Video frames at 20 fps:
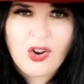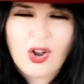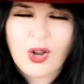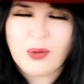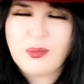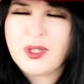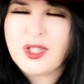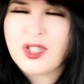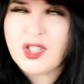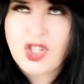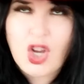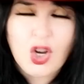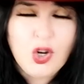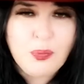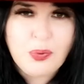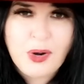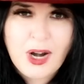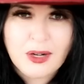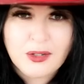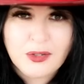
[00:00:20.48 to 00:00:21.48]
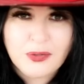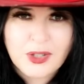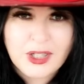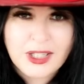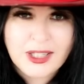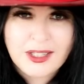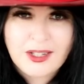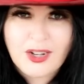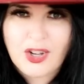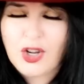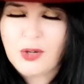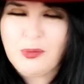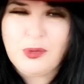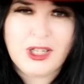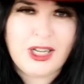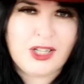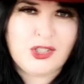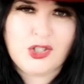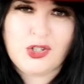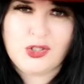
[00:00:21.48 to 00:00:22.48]
I'm so proud of it. I hope you
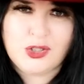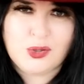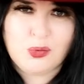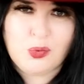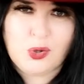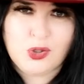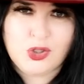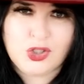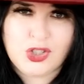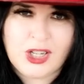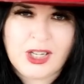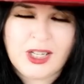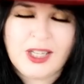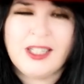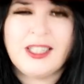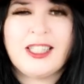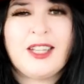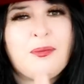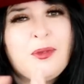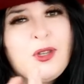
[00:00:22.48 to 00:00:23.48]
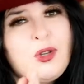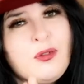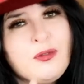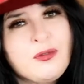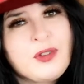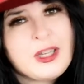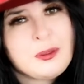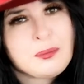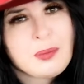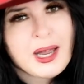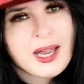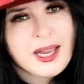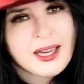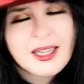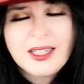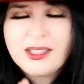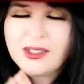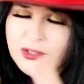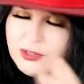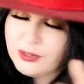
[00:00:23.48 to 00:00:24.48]
get a chance to watch it. Give me your
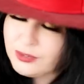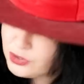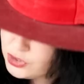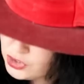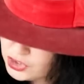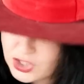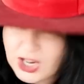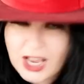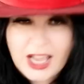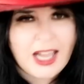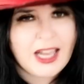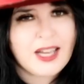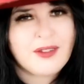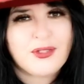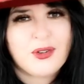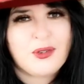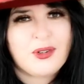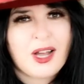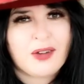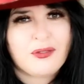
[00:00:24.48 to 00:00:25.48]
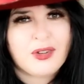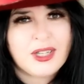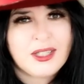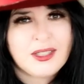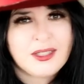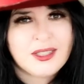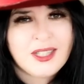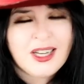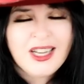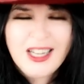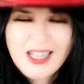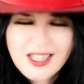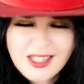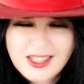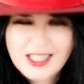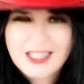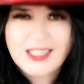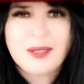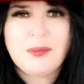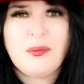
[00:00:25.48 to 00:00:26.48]
feedback and share if you love it.
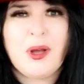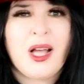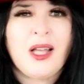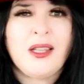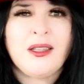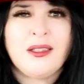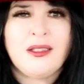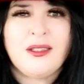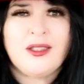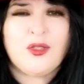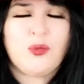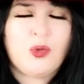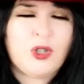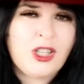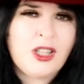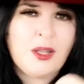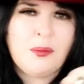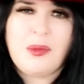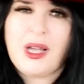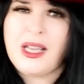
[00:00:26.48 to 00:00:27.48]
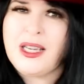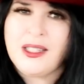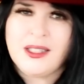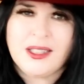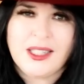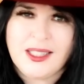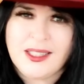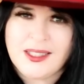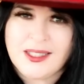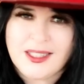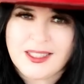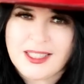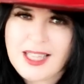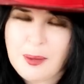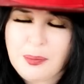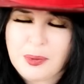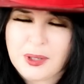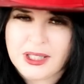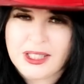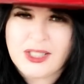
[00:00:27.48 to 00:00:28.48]
This month, one of the main things that's
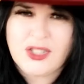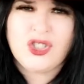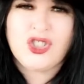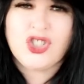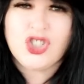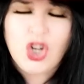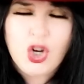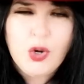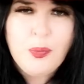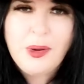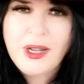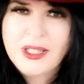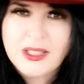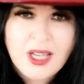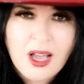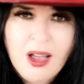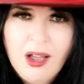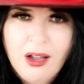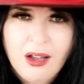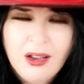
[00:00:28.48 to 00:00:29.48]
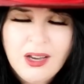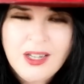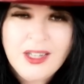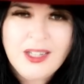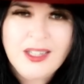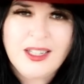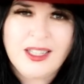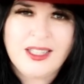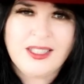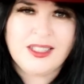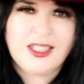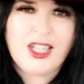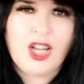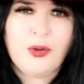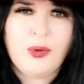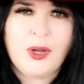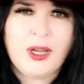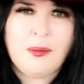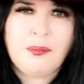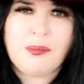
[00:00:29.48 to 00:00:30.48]
happening is Jupiter is
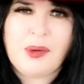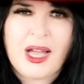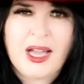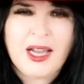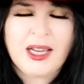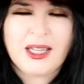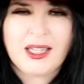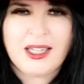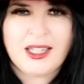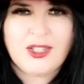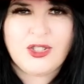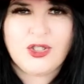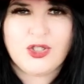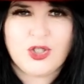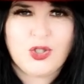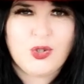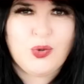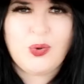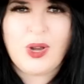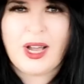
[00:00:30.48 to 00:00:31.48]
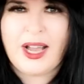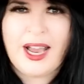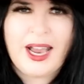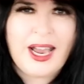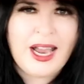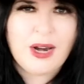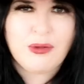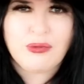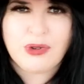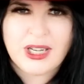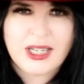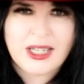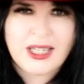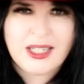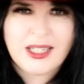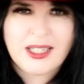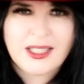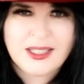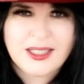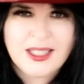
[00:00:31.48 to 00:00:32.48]
going back into
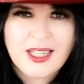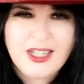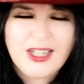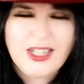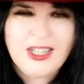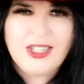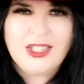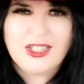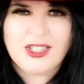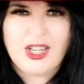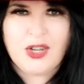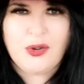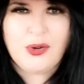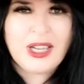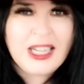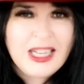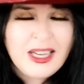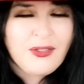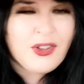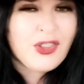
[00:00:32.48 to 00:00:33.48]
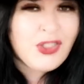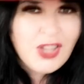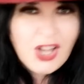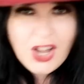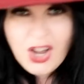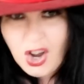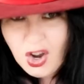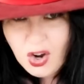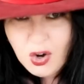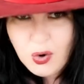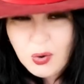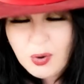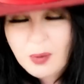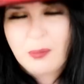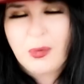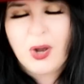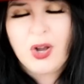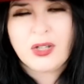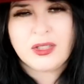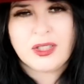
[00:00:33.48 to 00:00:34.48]
Aries. So even though
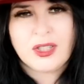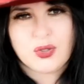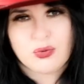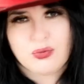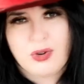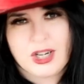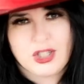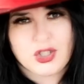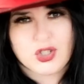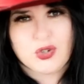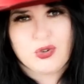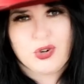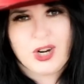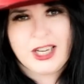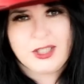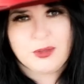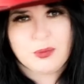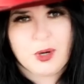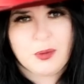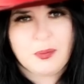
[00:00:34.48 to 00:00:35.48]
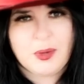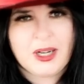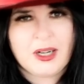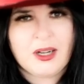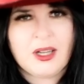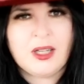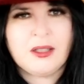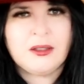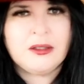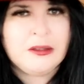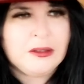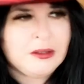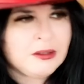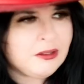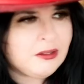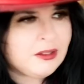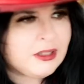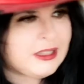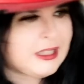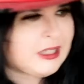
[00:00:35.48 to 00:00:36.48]
Mars is retrograde and we're a bit like,
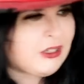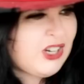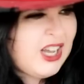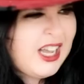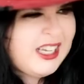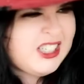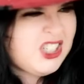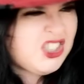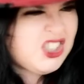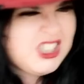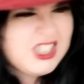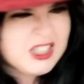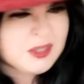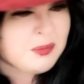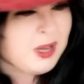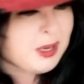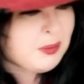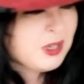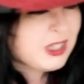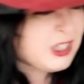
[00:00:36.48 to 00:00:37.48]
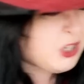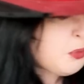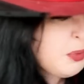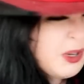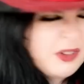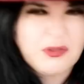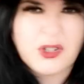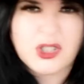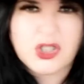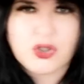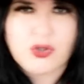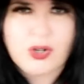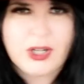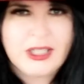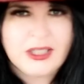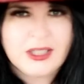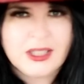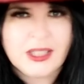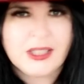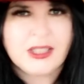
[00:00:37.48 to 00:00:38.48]
our energy is maybe a little bit
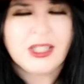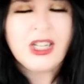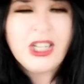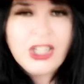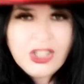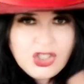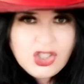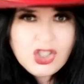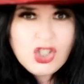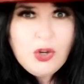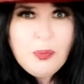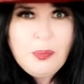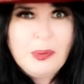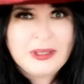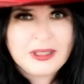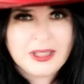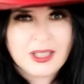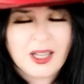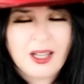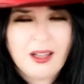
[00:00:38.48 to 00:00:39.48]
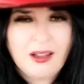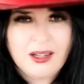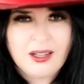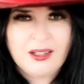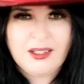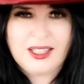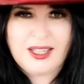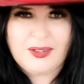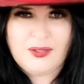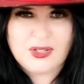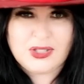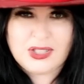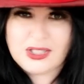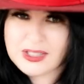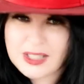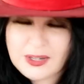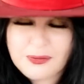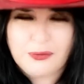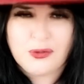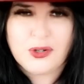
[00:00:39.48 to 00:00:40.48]
frustrated, Jupiter can give us a
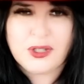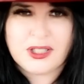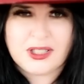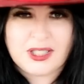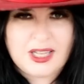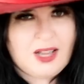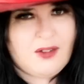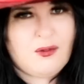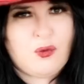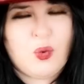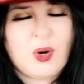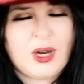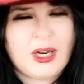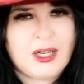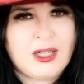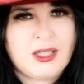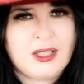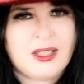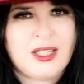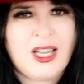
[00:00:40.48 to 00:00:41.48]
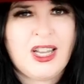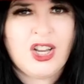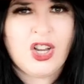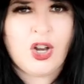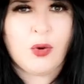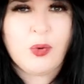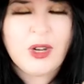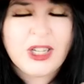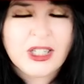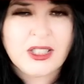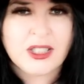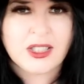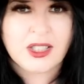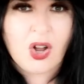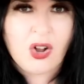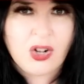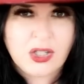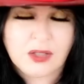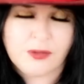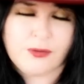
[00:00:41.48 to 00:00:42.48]
different set of wings and we can
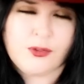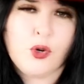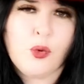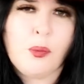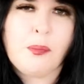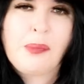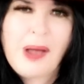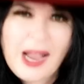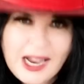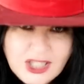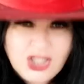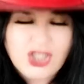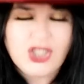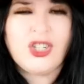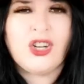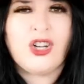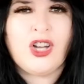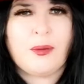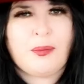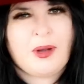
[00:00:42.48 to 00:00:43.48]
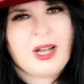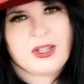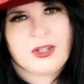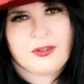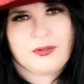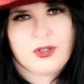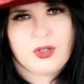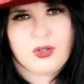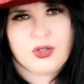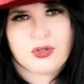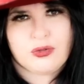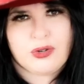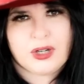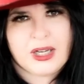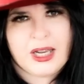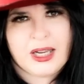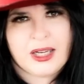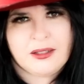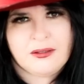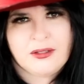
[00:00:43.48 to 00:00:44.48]
start to feel passionate about the future
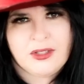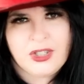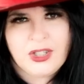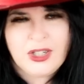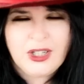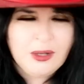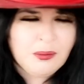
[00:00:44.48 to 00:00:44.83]
again.